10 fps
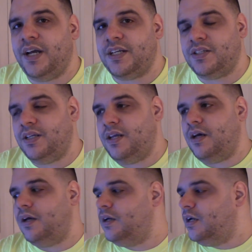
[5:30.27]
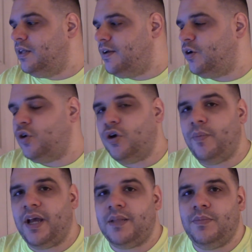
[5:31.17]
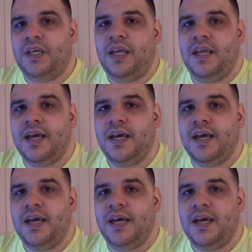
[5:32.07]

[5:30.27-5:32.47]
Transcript: Actually, uh, their quarterback, McKee,